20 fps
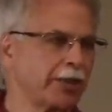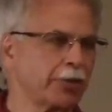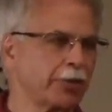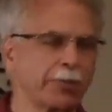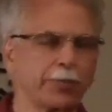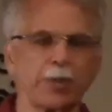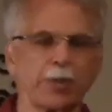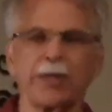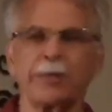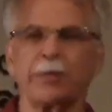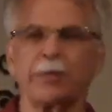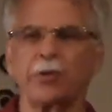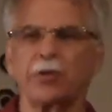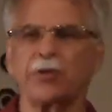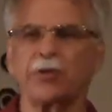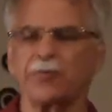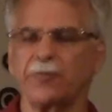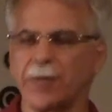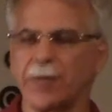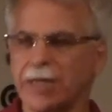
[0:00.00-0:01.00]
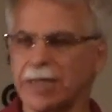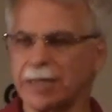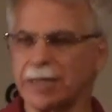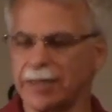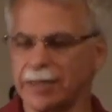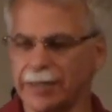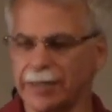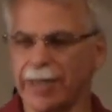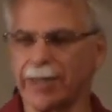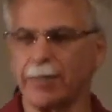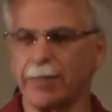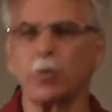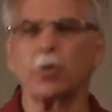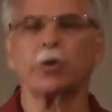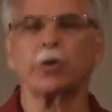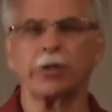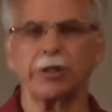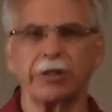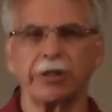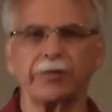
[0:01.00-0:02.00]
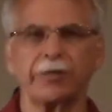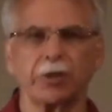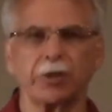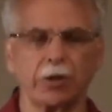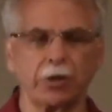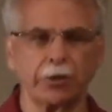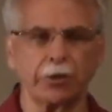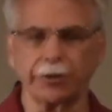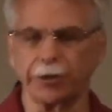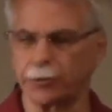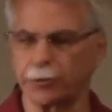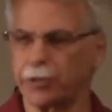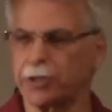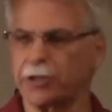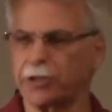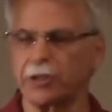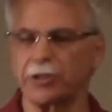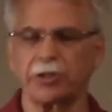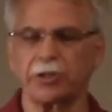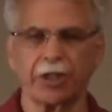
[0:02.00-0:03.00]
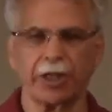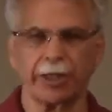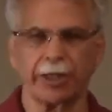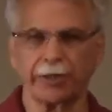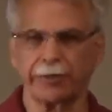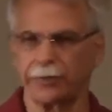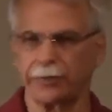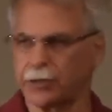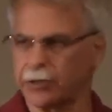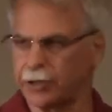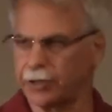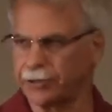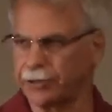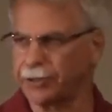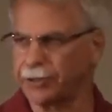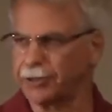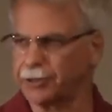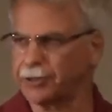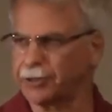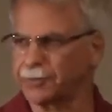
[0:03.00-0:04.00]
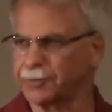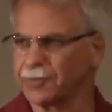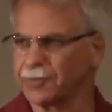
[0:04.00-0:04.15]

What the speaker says: There are people who've made that more difficult in reaching China for Jesus.